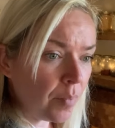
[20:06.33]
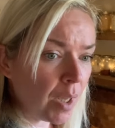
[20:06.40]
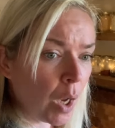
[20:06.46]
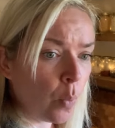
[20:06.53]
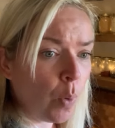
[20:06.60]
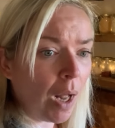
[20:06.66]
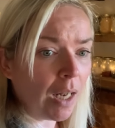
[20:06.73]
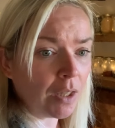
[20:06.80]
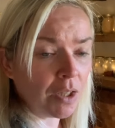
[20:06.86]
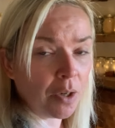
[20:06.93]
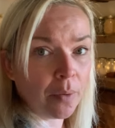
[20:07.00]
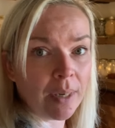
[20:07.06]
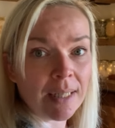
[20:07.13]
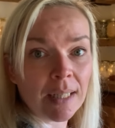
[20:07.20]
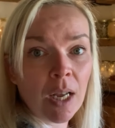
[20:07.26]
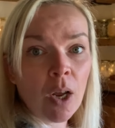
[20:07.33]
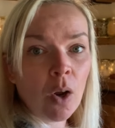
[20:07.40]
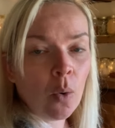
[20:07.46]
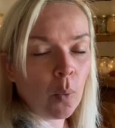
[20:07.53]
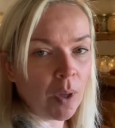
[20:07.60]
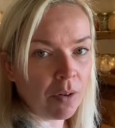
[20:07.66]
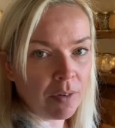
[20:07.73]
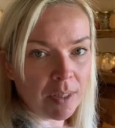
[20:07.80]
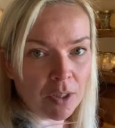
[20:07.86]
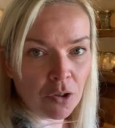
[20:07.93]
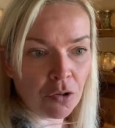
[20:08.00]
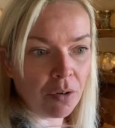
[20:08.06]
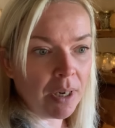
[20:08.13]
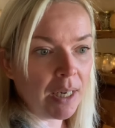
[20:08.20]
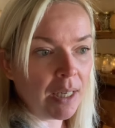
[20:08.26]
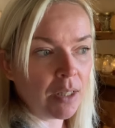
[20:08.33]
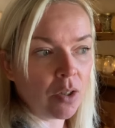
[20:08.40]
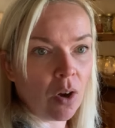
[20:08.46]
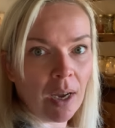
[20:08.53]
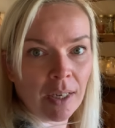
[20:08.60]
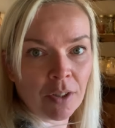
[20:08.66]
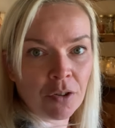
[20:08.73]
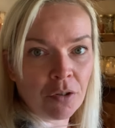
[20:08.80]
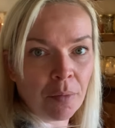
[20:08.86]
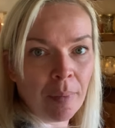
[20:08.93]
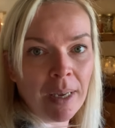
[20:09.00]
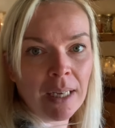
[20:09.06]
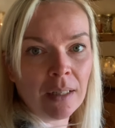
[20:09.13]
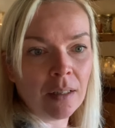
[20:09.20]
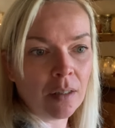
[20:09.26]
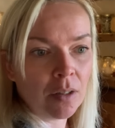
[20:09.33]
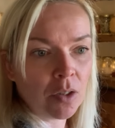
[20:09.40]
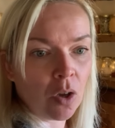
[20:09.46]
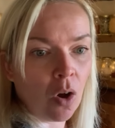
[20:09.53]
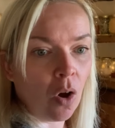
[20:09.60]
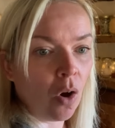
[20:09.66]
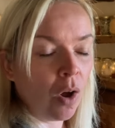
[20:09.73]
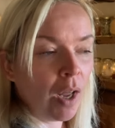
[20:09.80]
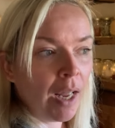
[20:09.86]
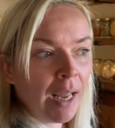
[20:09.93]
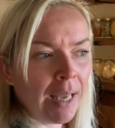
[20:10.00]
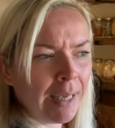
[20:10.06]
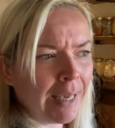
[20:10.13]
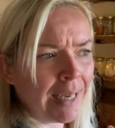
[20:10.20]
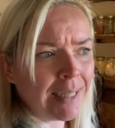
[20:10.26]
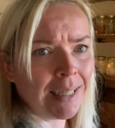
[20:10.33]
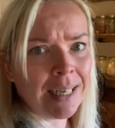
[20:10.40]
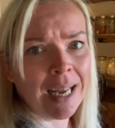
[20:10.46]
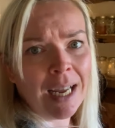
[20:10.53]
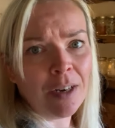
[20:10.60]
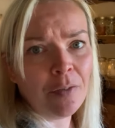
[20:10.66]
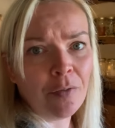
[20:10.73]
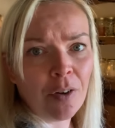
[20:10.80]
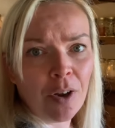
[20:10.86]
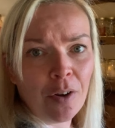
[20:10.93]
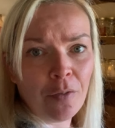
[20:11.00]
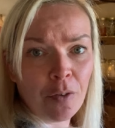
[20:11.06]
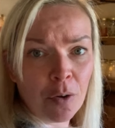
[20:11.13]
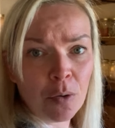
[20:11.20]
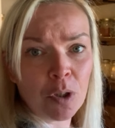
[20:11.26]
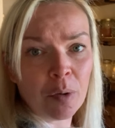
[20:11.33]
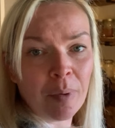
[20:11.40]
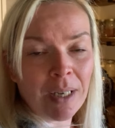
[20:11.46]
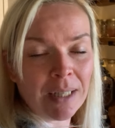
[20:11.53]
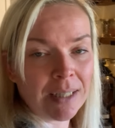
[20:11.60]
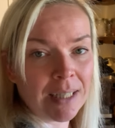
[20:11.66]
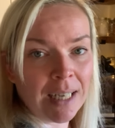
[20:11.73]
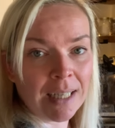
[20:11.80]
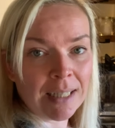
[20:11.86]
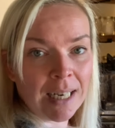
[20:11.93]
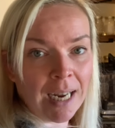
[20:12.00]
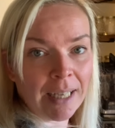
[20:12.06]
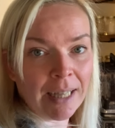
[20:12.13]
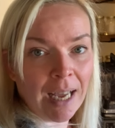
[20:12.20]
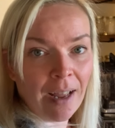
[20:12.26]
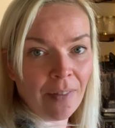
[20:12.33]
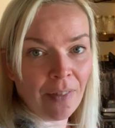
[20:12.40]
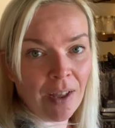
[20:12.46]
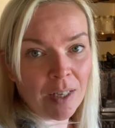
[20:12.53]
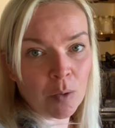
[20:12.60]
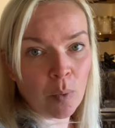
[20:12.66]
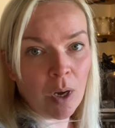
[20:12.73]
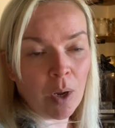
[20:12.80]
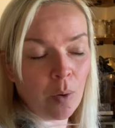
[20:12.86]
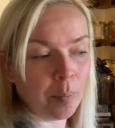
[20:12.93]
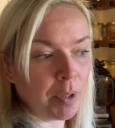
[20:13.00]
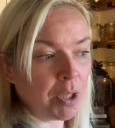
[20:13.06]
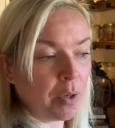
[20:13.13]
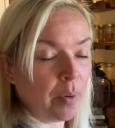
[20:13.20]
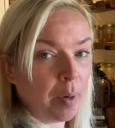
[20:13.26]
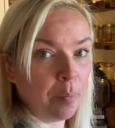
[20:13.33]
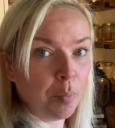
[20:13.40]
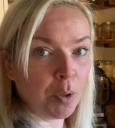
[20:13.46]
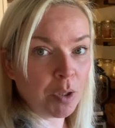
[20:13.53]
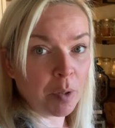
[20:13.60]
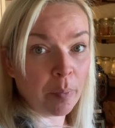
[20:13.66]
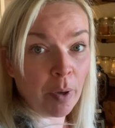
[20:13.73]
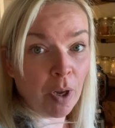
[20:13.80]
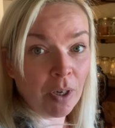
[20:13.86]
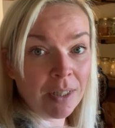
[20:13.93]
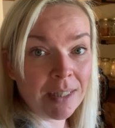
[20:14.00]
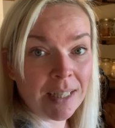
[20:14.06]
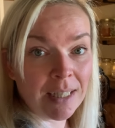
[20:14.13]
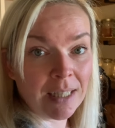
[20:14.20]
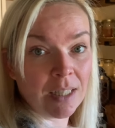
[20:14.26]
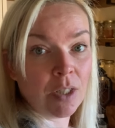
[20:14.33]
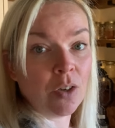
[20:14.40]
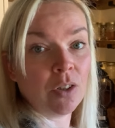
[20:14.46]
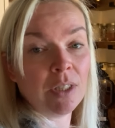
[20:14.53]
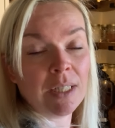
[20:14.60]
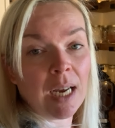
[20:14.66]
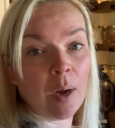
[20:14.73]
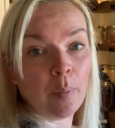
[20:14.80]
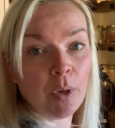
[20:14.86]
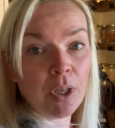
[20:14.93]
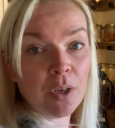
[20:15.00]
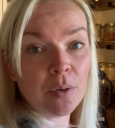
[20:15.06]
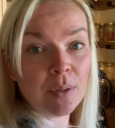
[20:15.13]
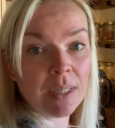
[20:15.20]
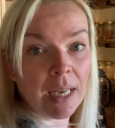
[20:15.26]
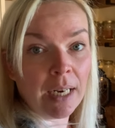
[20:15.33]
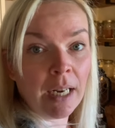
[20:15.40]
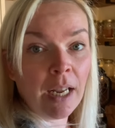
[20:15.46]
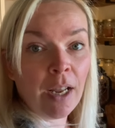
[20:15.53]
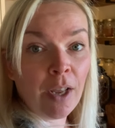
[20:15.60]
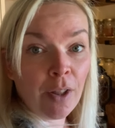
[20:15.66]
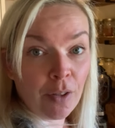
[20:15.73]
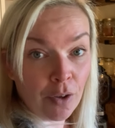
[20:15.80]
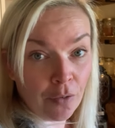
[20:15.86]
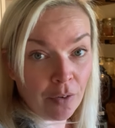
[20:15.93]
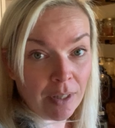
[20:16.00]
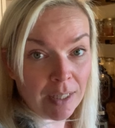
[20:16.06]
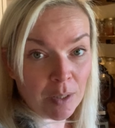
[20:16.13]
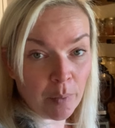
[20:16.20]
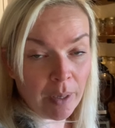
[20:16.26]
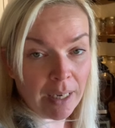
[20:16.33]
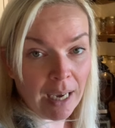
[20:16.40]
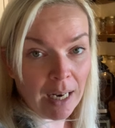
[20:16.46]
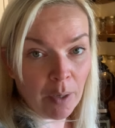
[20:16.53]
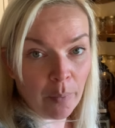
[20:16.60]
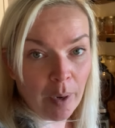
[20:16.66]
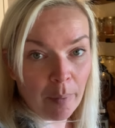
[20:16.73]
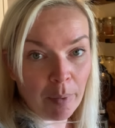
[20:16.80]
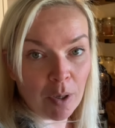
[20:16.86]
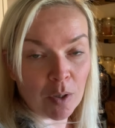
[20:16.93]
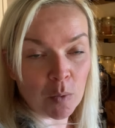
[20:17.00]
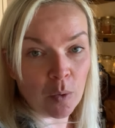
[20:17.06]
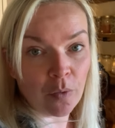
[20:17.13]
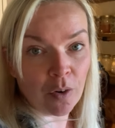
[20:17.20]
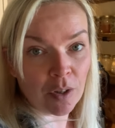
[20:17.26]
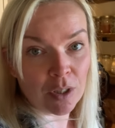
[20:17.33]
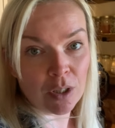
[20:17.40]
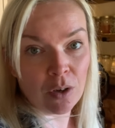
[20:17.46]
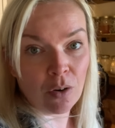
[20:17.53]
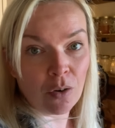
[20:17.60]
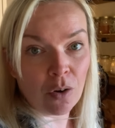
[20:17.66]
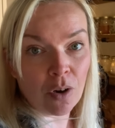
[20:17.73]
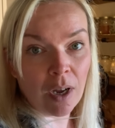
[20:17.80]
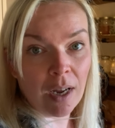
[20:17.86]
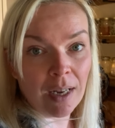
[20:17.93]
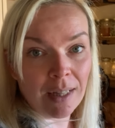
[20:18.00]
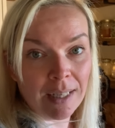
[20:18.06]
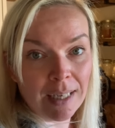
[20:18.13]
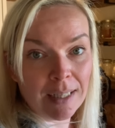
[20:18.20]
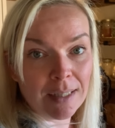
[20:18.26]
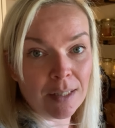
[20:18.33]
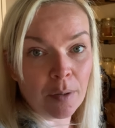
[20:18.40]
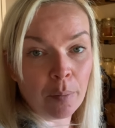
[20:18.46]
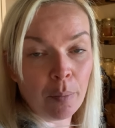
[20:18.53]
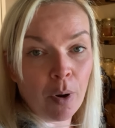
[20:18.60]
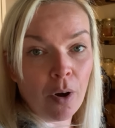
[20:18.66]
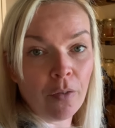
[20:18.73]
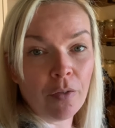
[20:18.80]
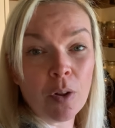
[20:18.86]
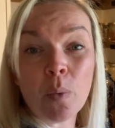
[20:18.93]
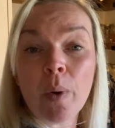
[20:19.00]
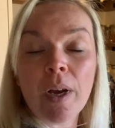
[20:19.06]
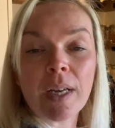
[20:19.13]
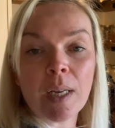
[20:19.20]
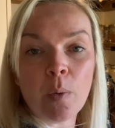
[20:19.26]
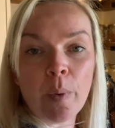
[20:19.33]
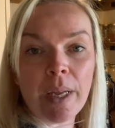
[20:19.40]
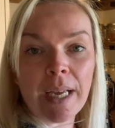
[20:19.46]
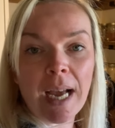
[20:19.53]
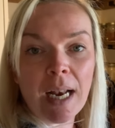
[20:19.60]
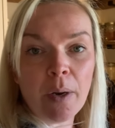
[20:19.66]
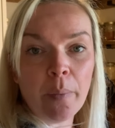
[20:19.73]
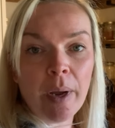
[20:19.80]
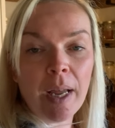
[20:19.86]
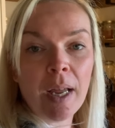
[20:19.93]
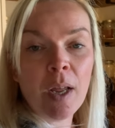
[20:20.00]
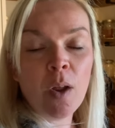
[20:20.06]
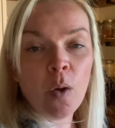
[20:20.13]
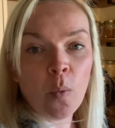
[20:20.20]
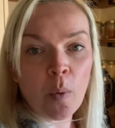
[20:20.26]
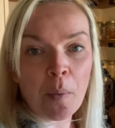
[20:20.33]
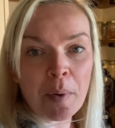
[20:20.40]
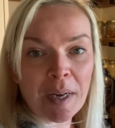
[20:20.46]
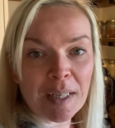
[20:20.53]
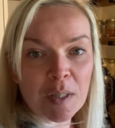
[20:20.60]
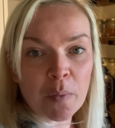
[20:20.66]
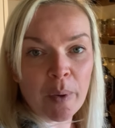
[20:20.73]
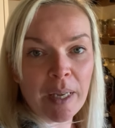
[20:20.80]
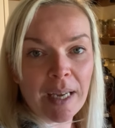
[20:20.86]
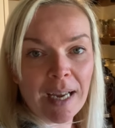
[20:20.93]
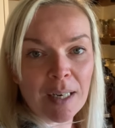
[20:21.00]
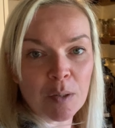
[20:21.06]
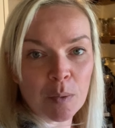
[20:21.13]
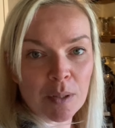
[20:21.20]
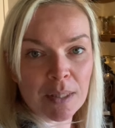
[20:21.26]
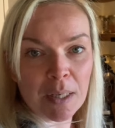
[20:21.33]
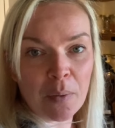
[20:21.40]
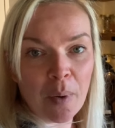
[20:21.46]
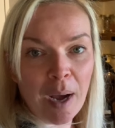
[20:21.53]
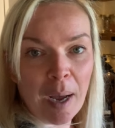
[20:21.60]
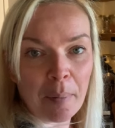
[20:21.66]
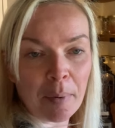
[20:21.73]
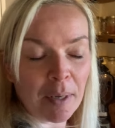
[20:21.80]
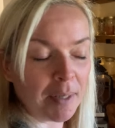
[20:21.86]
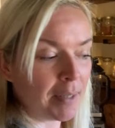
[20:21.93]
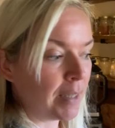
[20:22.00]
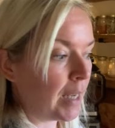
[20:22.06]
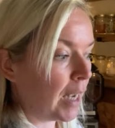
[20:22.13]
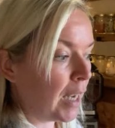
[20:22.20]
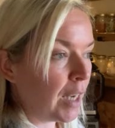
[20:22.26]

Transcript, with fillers: And what I'll do is, whether it's treats or extra meals or getting ahead for future meals, things like that, that's what I'll be doing. But to be honest, this is the only time we're using the oven this week anyway because we've got the slow cooker and the instant pot for the working week anyway. When we get to the weekend, we'll see what happens.